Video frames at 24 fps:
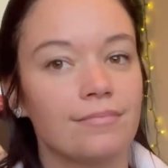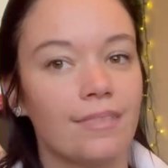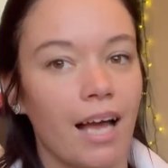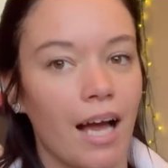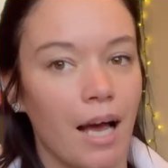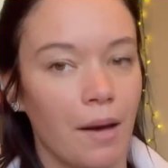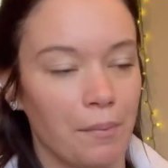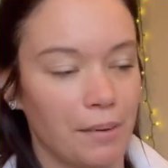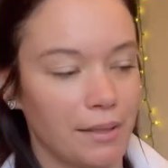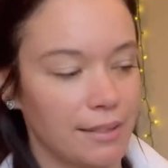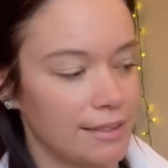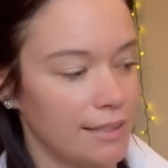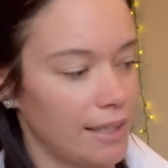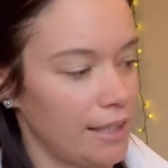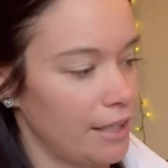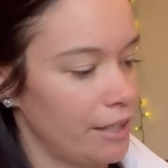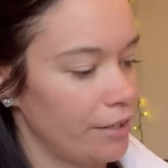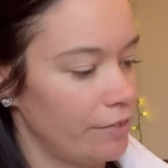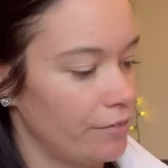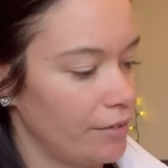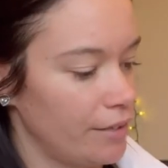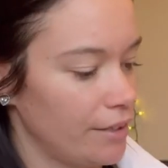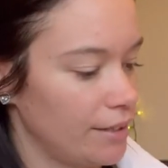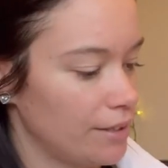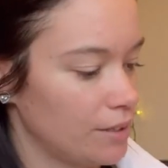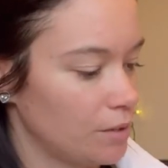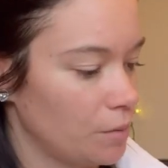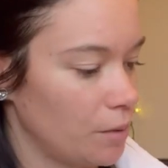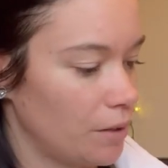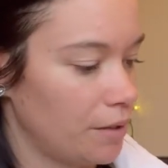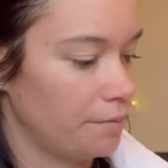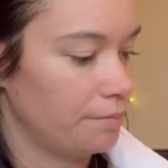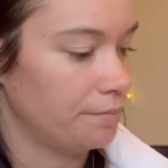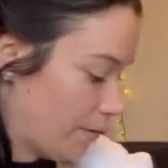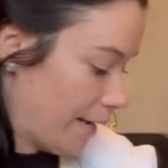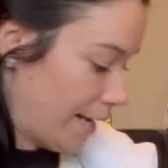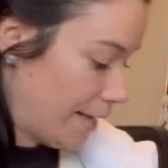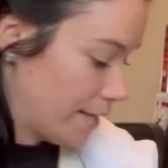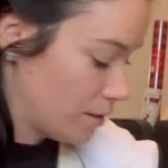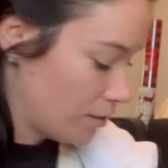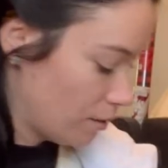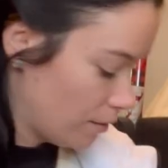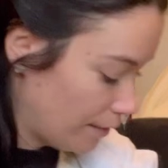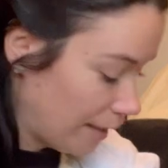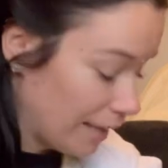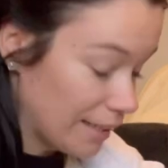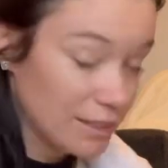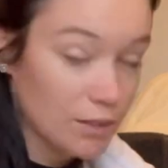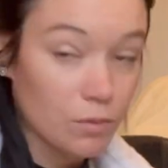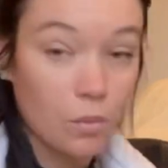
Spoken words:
I'm excited for this one. Okay, so that's